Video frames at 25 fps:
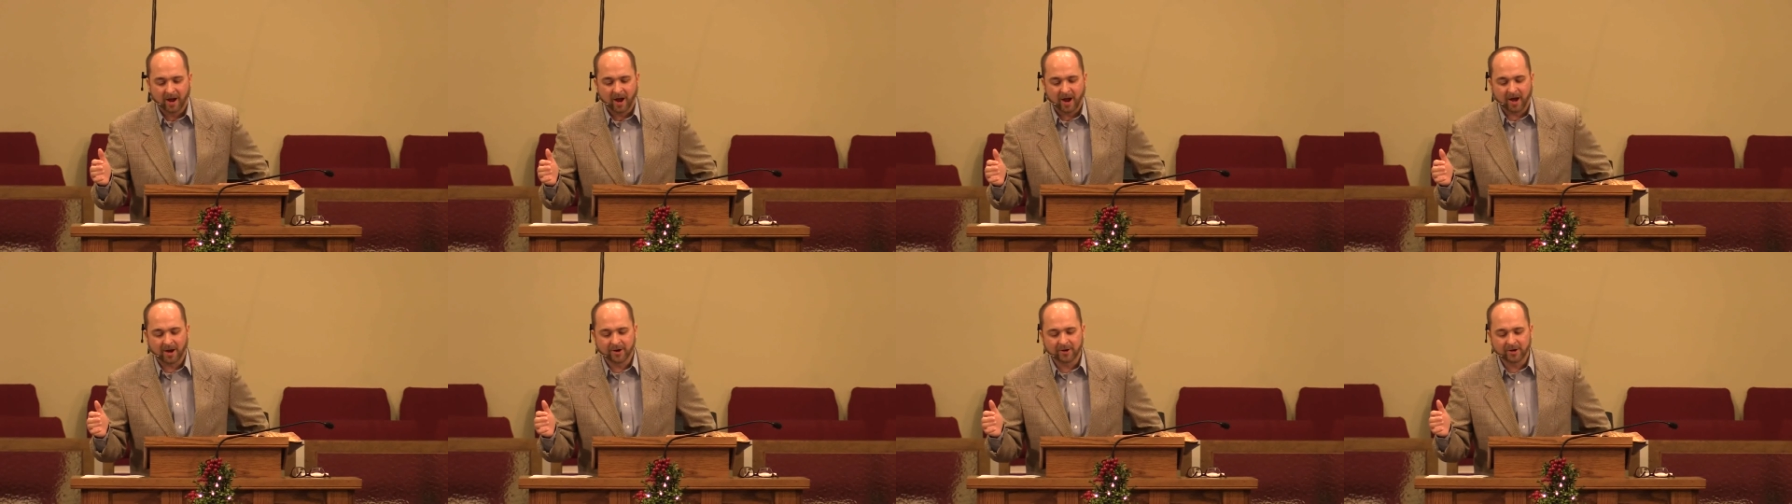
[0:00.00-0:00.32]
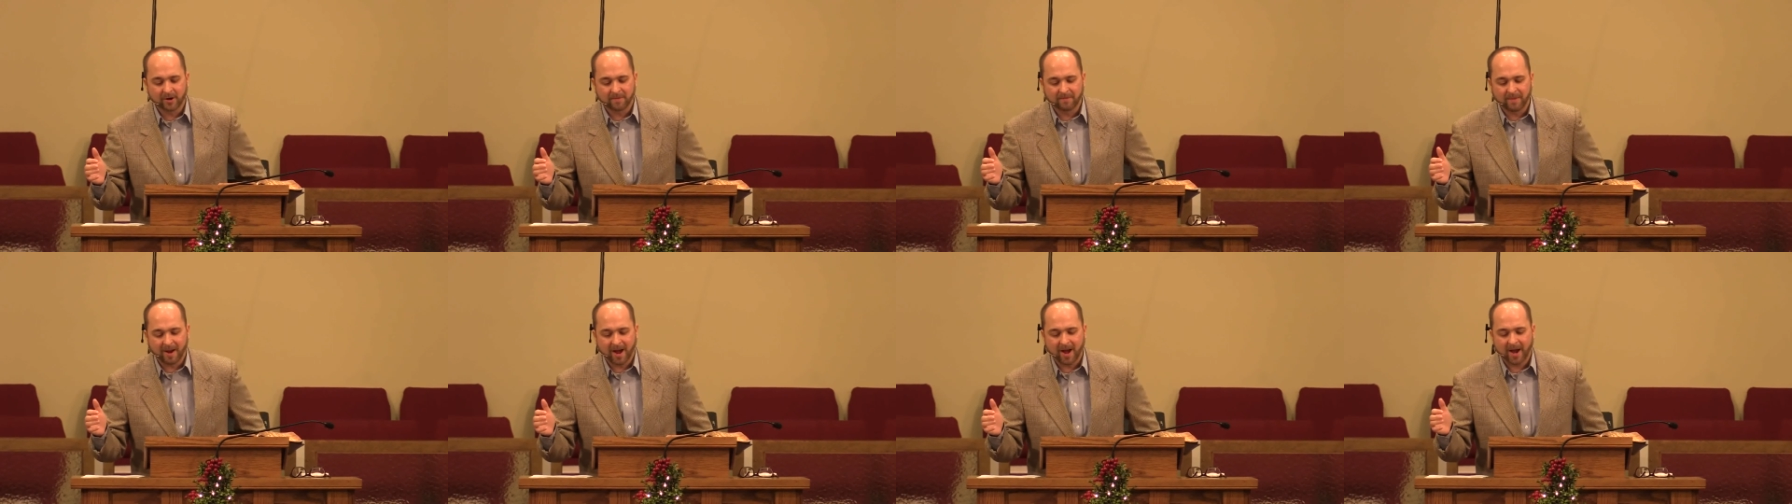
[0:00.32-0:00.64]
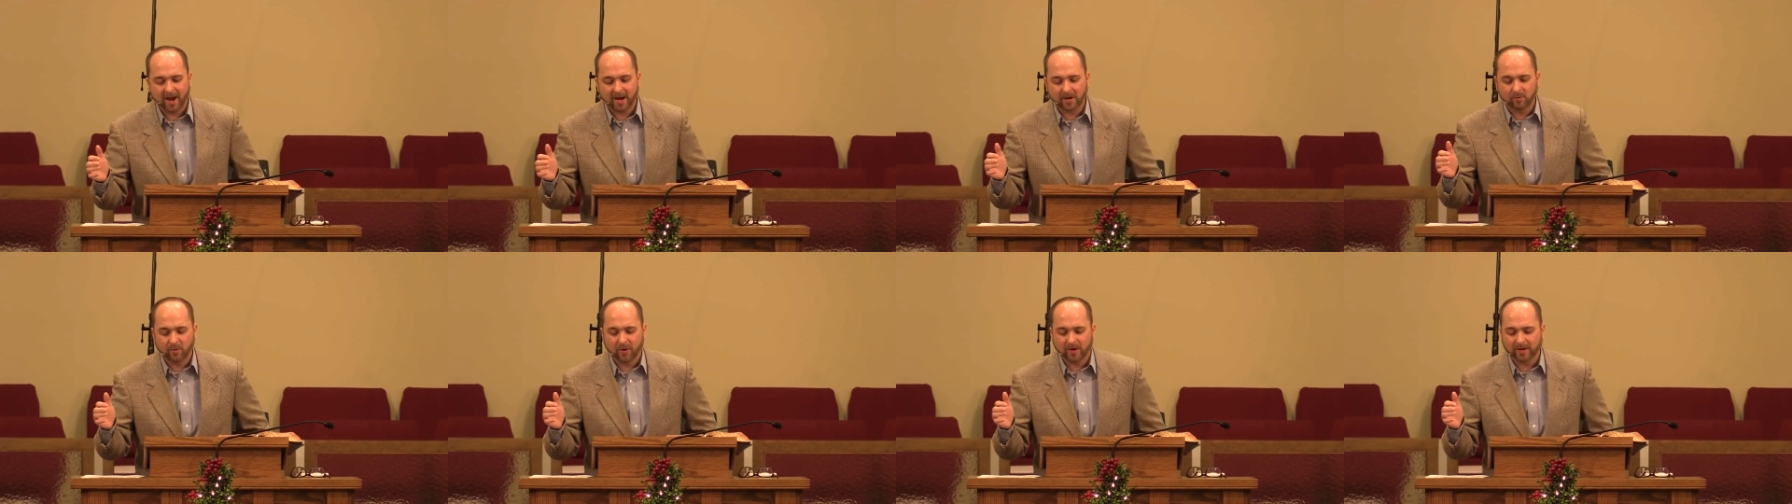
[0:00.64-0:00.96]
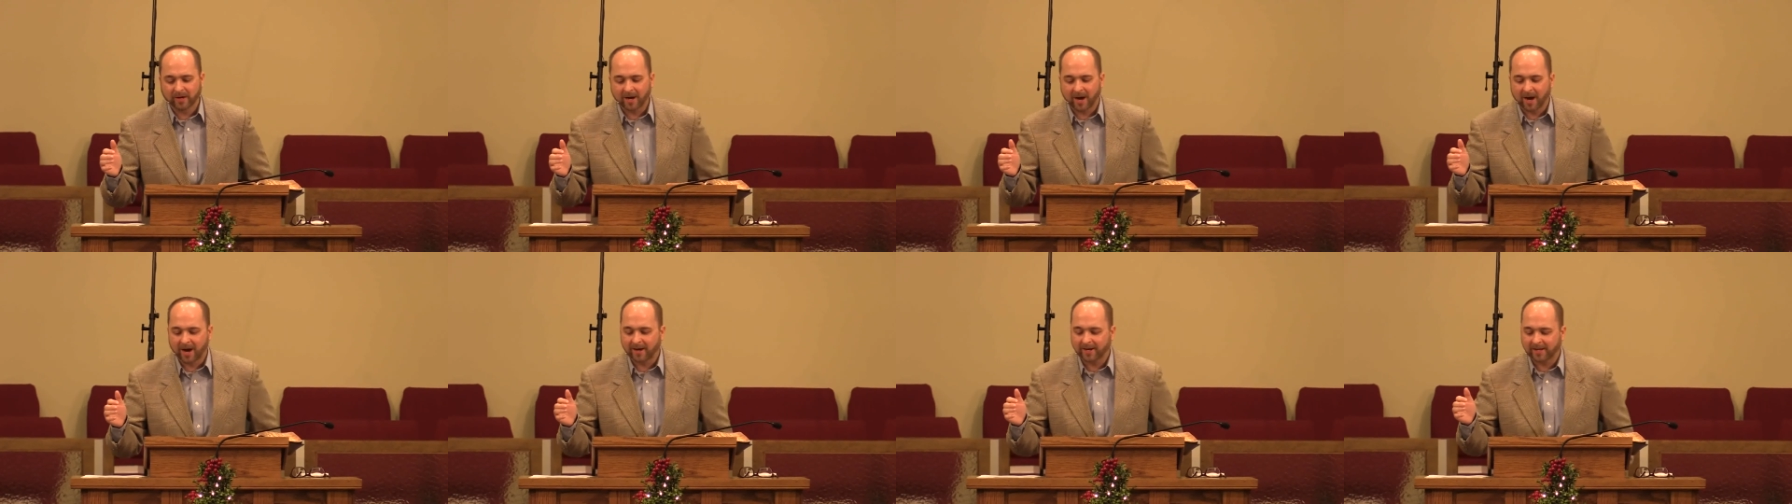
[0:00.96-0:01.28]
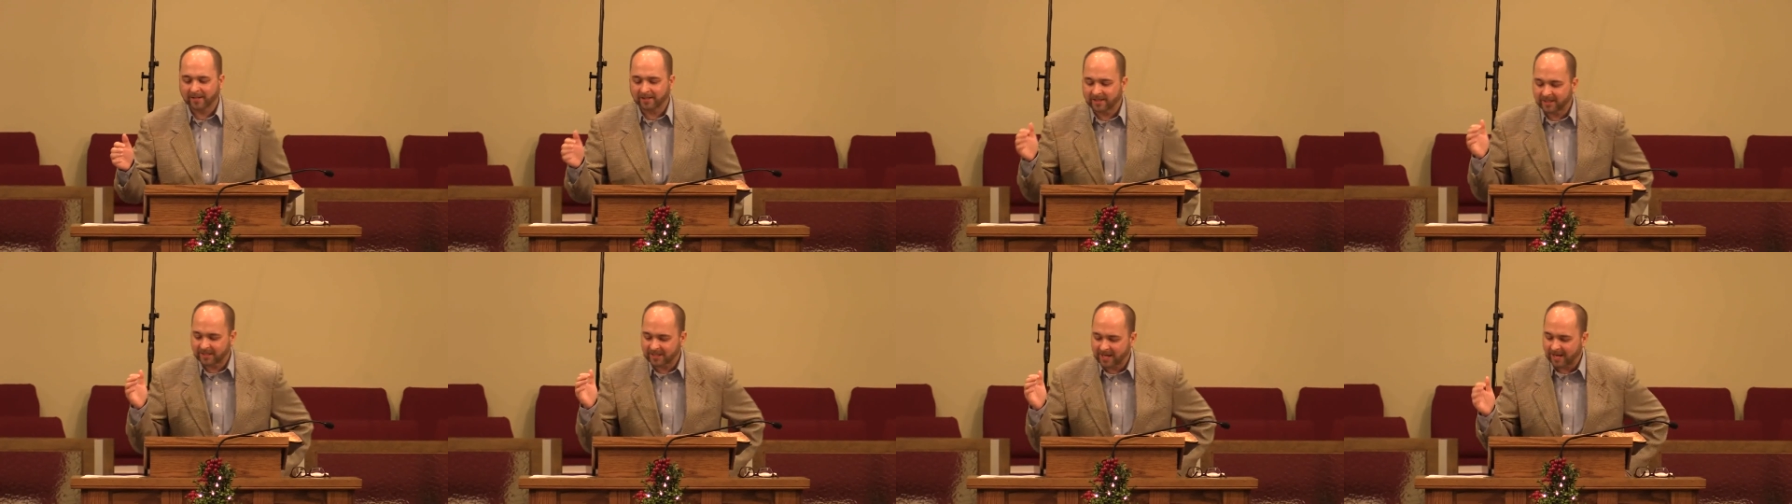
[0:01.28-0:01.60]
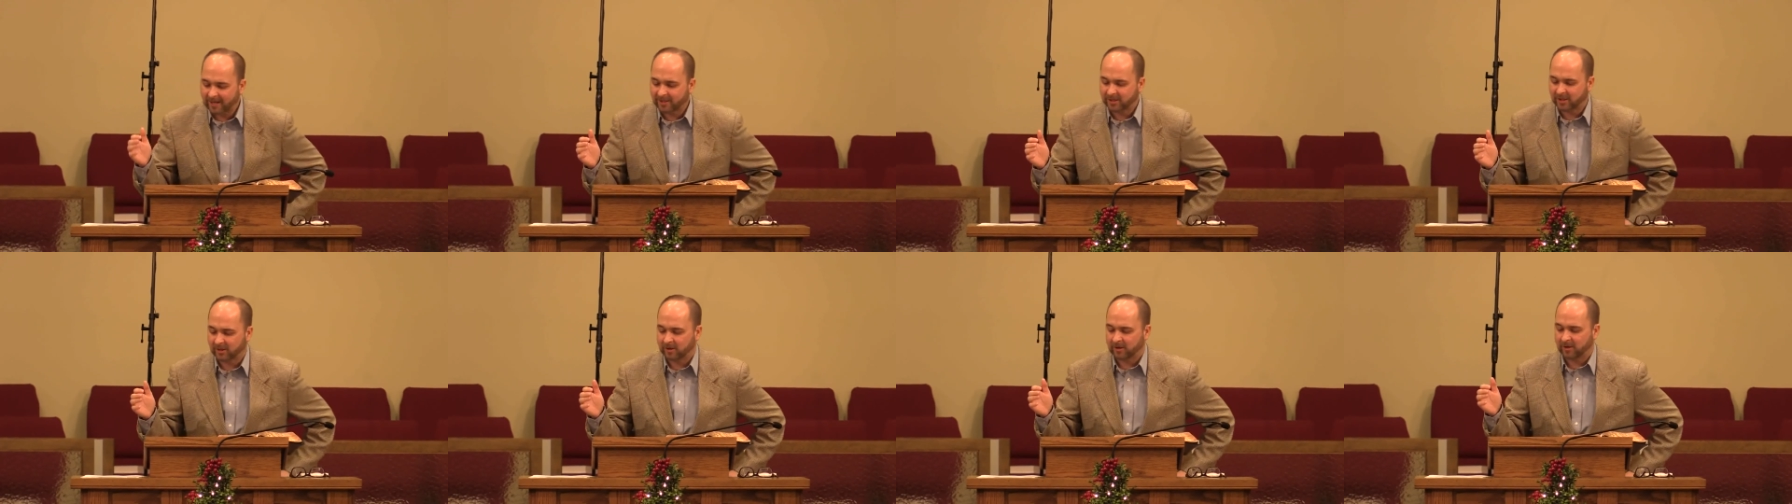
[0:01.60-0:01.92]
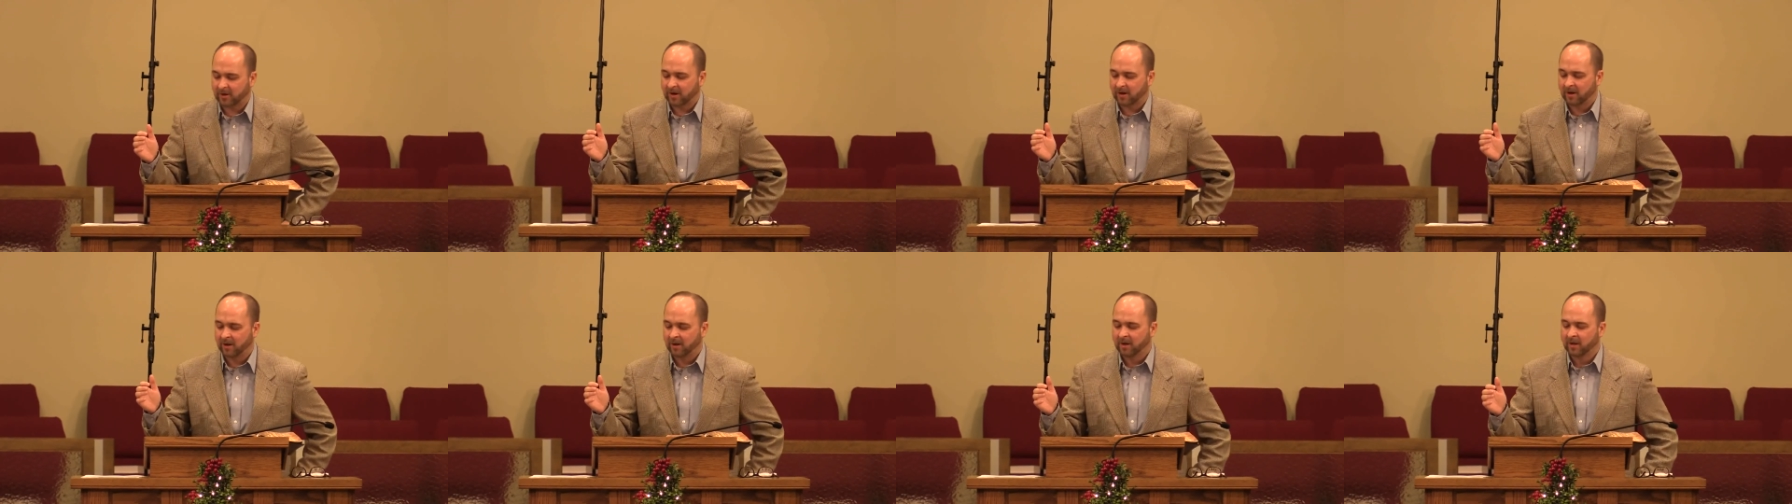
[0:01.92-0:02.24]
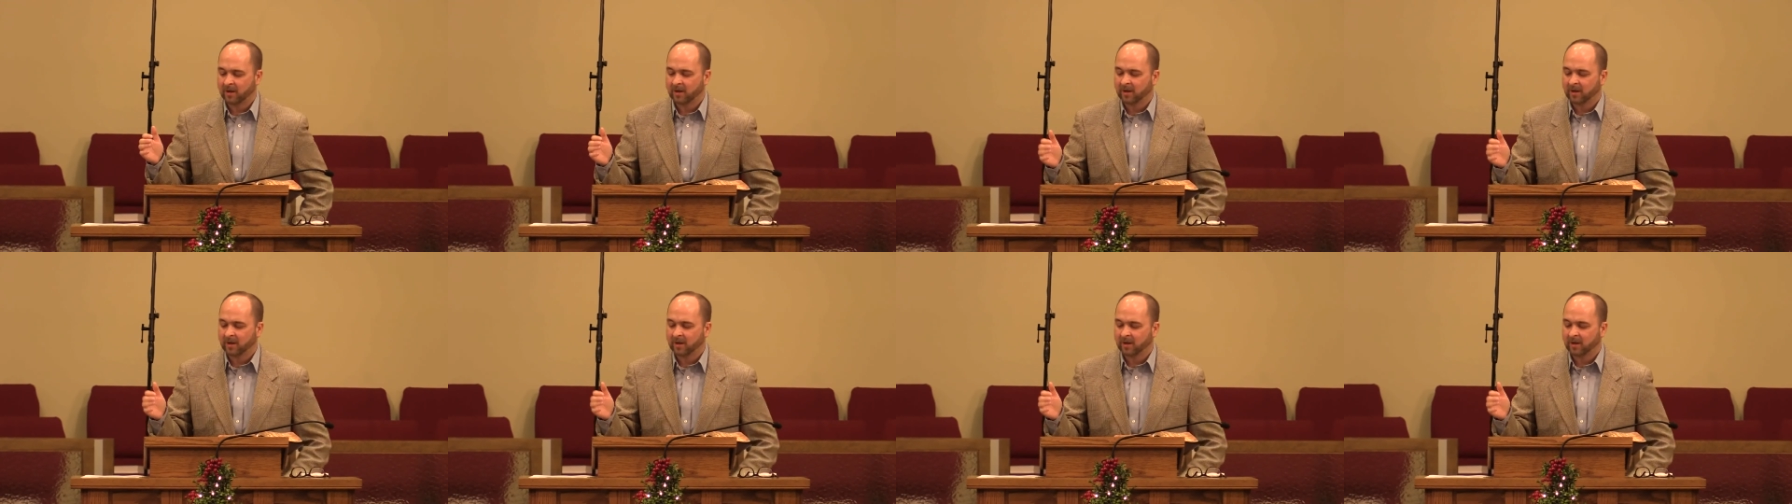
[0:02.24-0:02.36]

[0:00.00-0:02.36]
undermine what God had said to her,